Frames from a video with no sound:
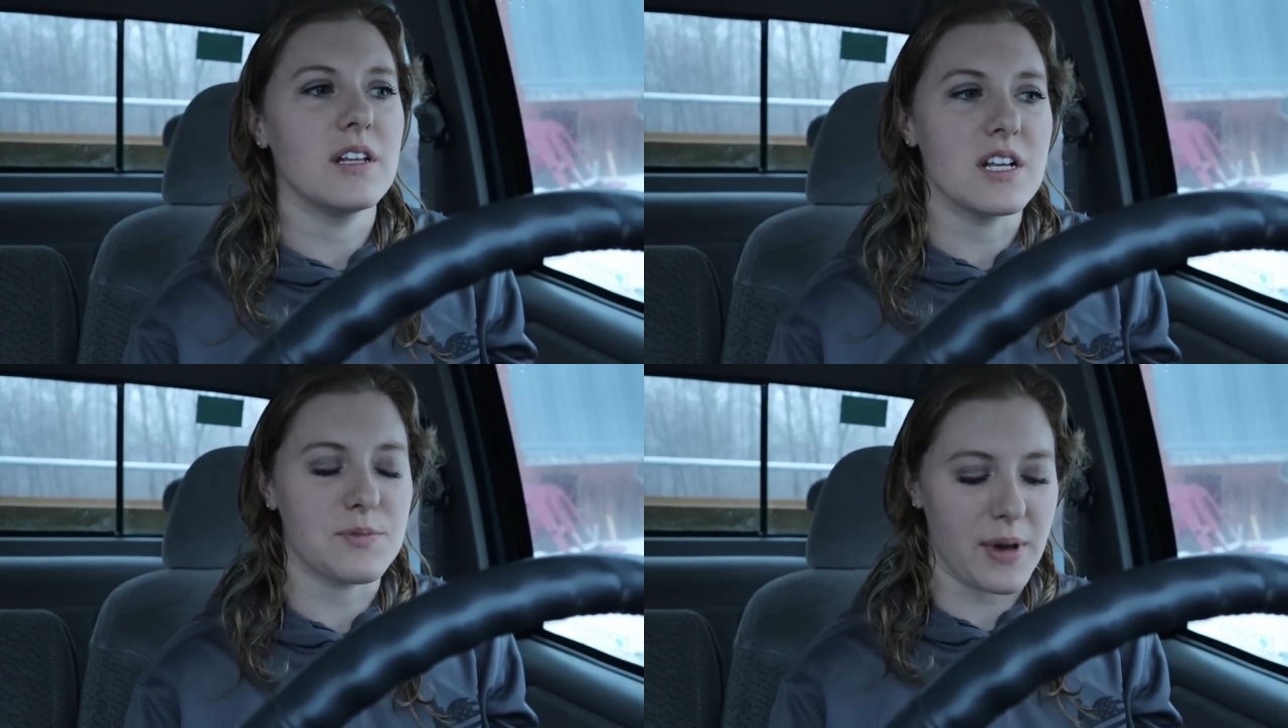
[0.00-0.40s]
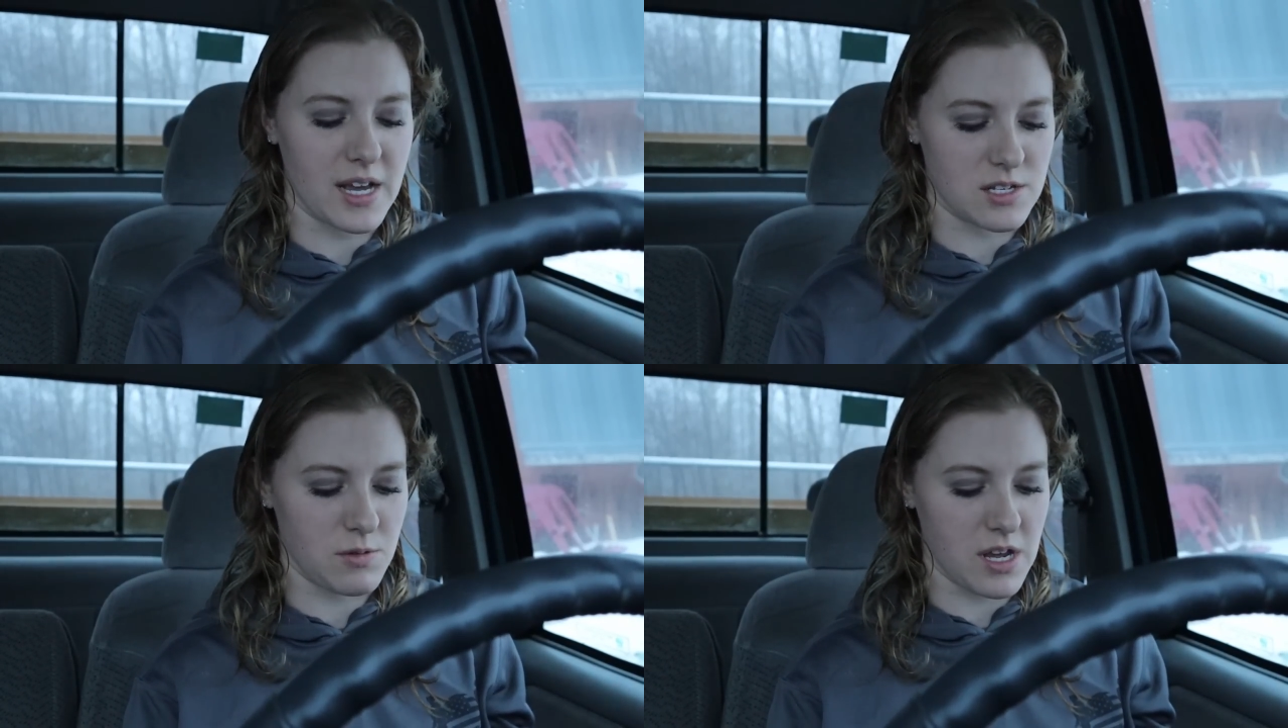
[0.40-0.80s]
this
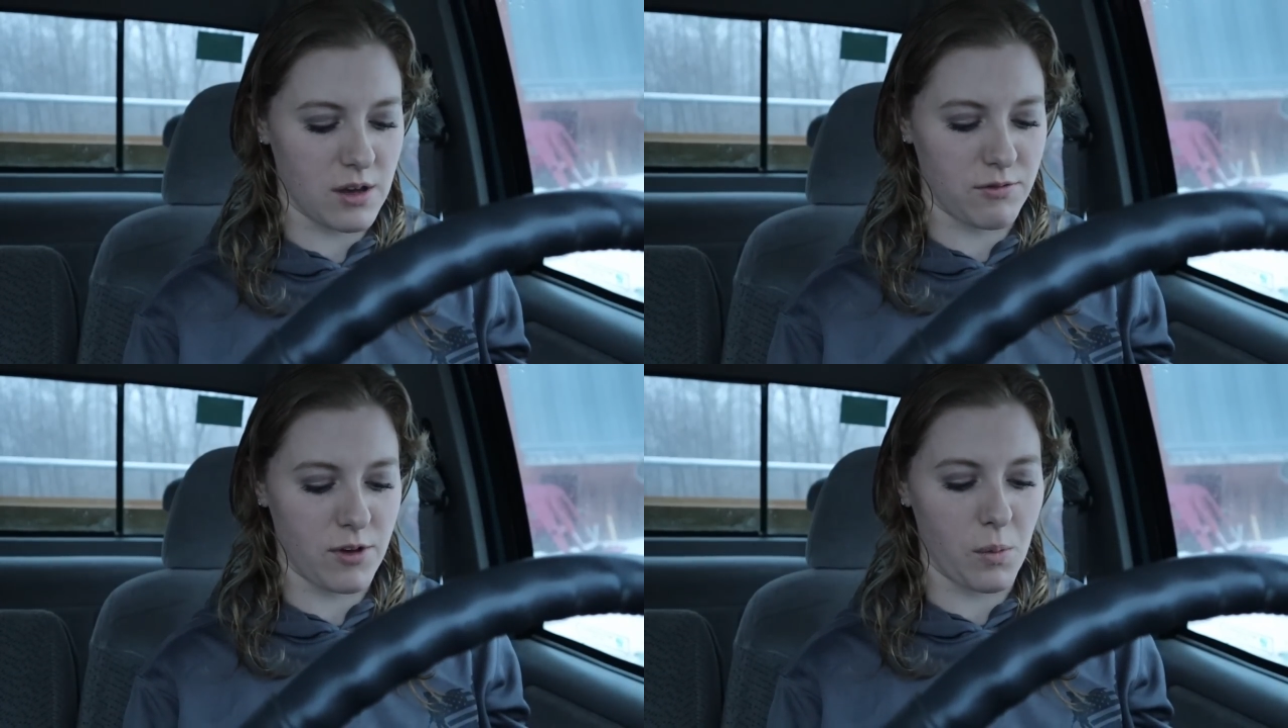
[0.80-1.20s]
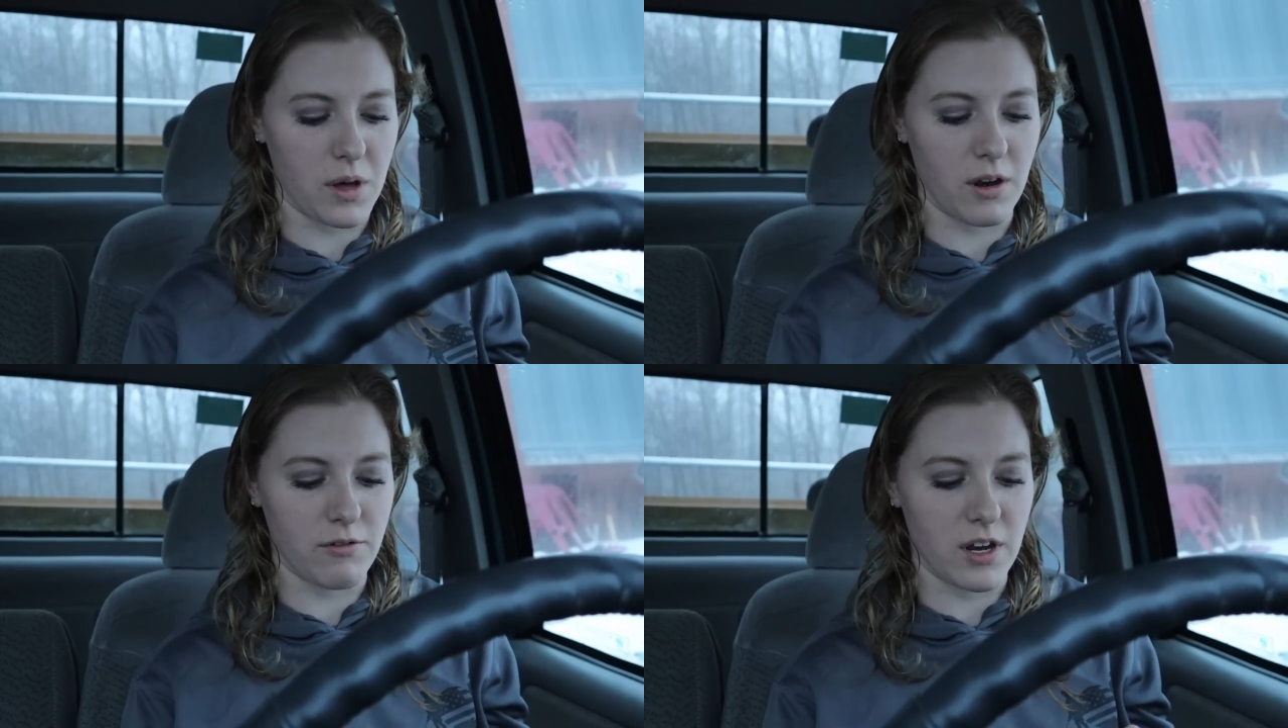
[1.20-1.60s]
past week
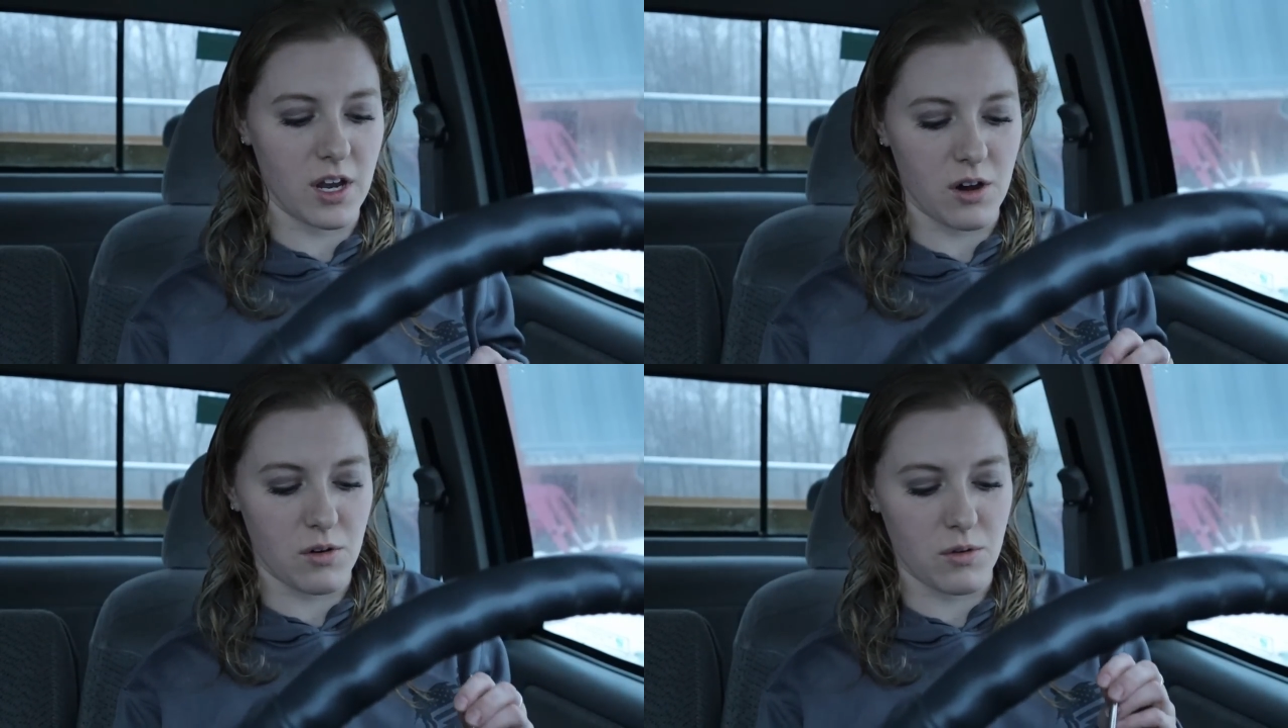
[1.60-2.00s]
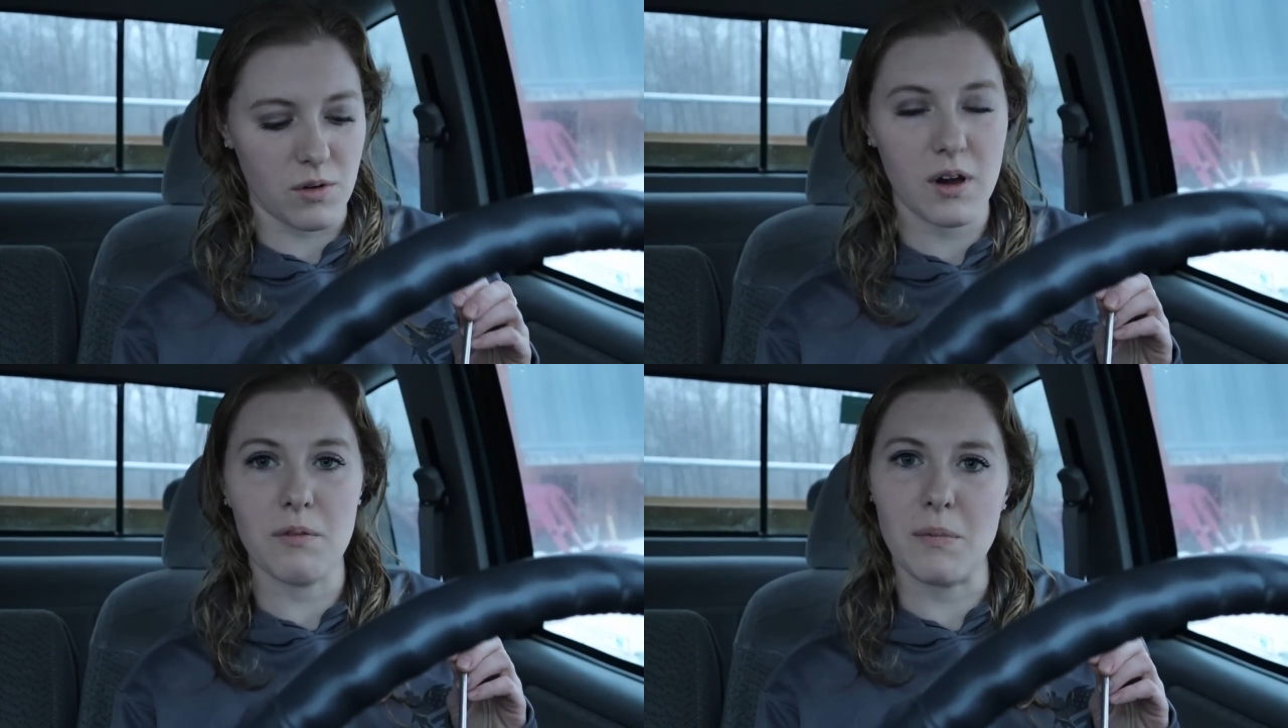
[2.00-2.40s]
filming a video
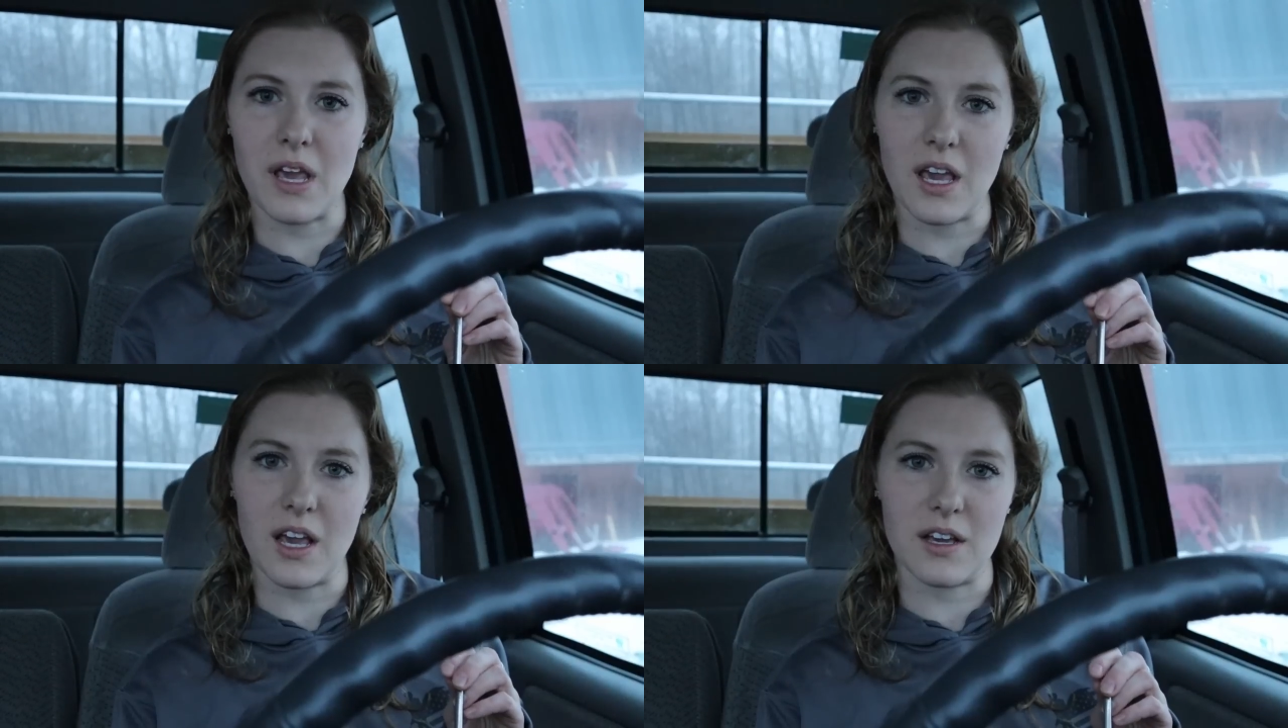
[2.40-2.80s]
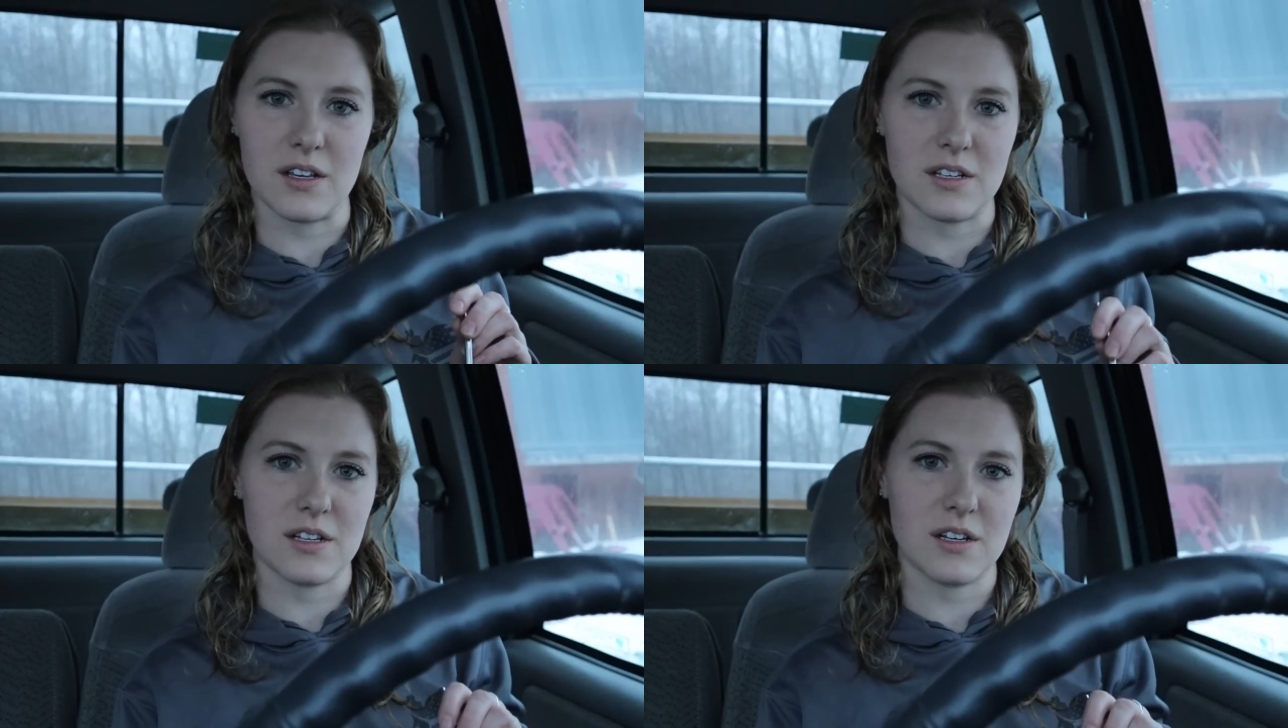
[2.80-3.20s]
making